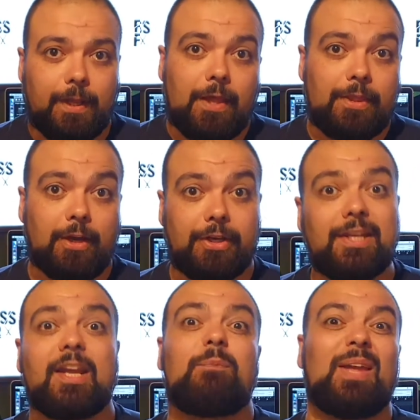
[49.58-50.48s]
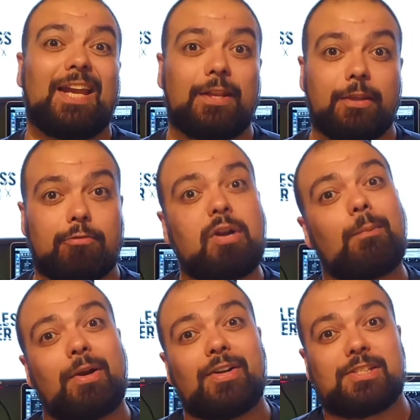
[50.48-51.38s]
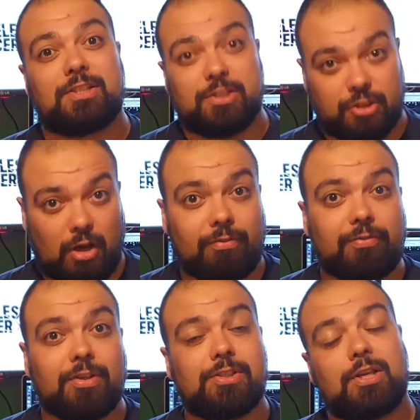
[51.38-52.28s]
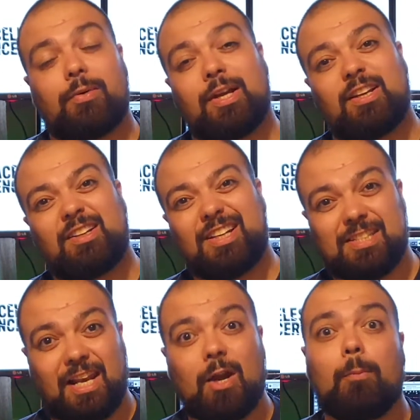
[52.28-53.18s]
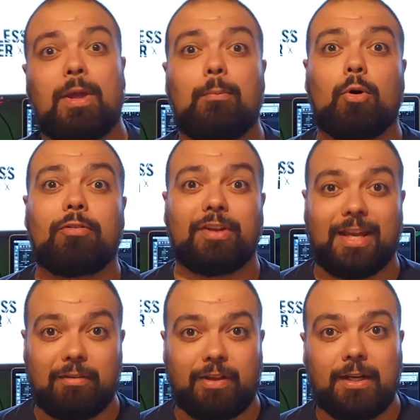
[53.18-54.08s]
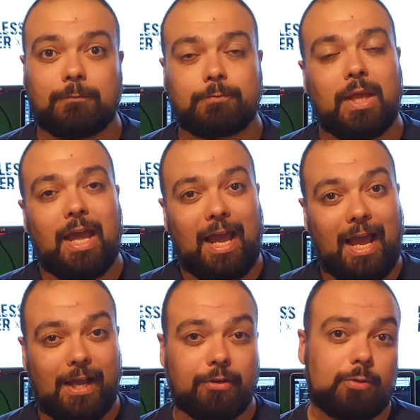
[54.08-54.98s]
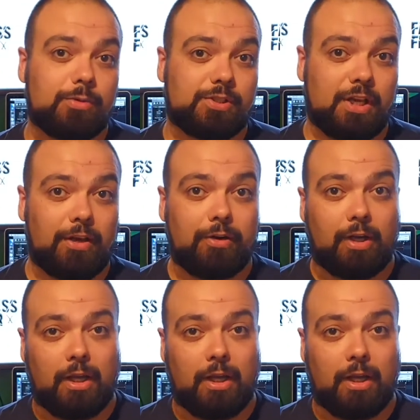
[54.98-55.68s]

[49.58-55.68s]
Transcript: The idea being that rubber is soft, so it is a little bit more forgiving, and also